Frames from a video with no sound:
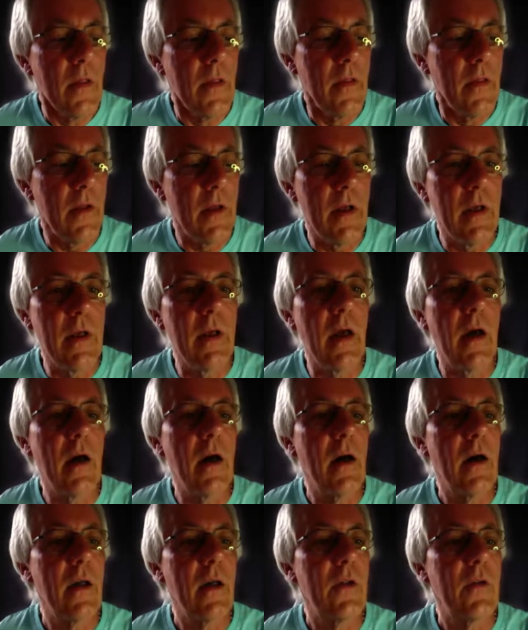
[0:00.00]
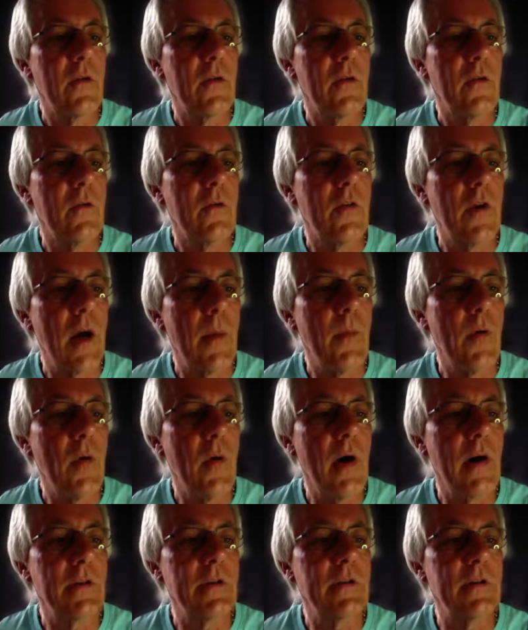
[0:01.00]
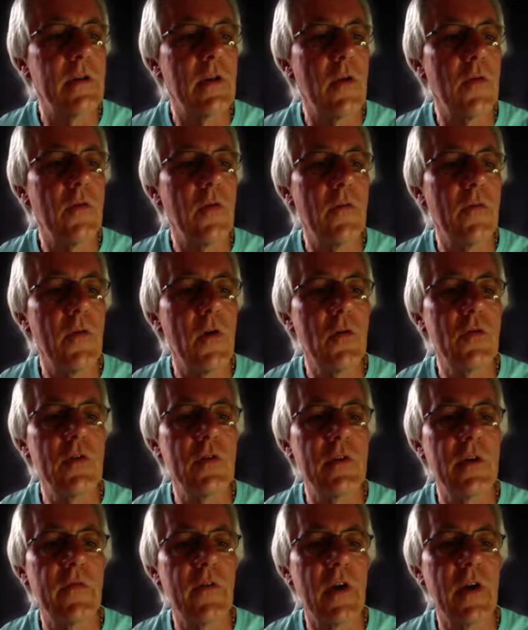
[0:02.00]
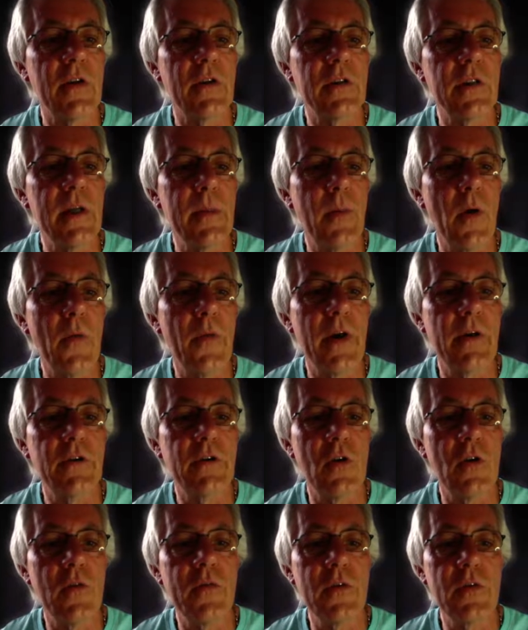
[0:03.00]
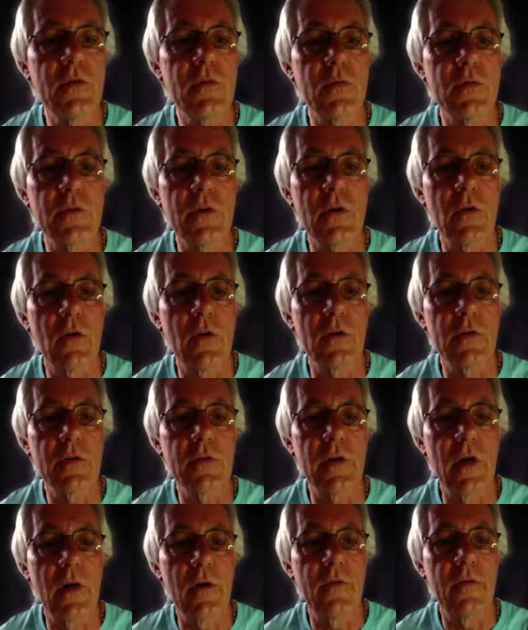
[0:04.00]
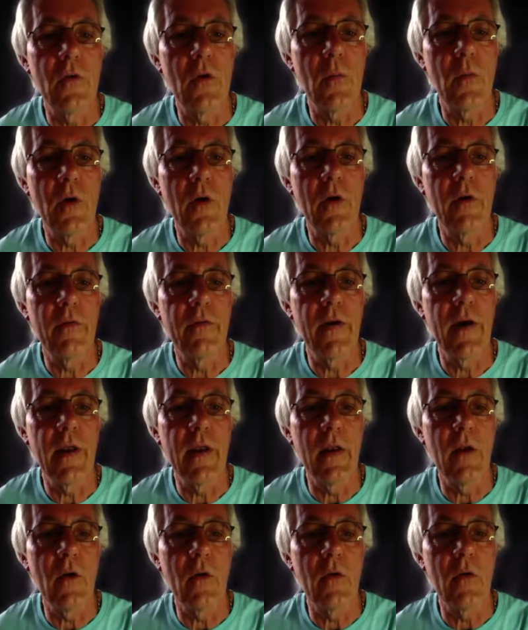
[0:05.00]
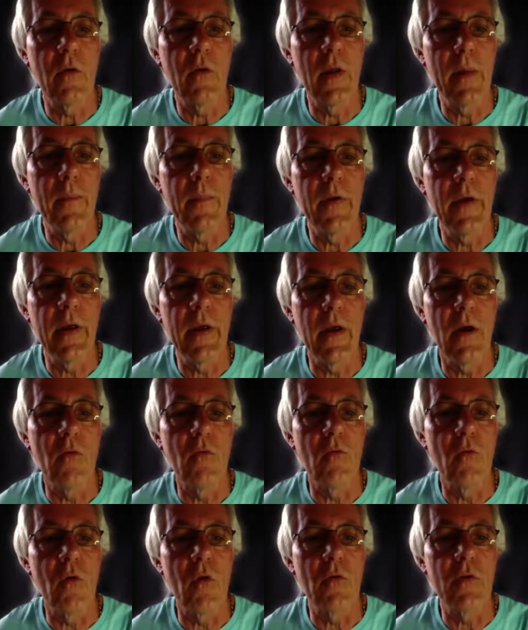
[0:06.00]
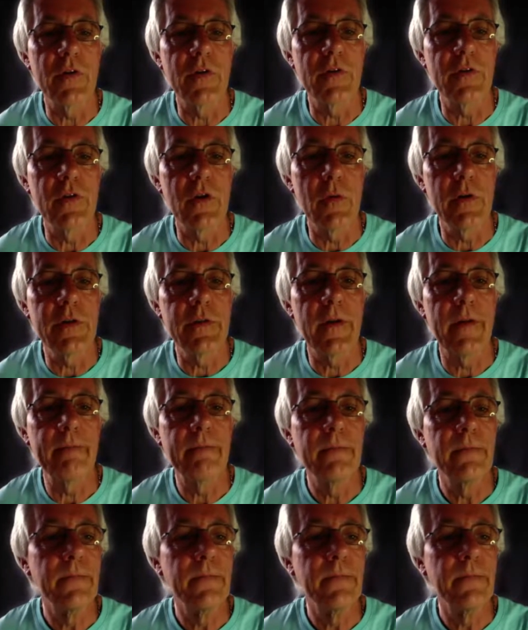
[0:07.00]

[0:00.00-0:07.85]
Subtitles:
The chap who asked London voters if they could sleep on their sofas was, of course, our former fairly local MP, Rory Stewart.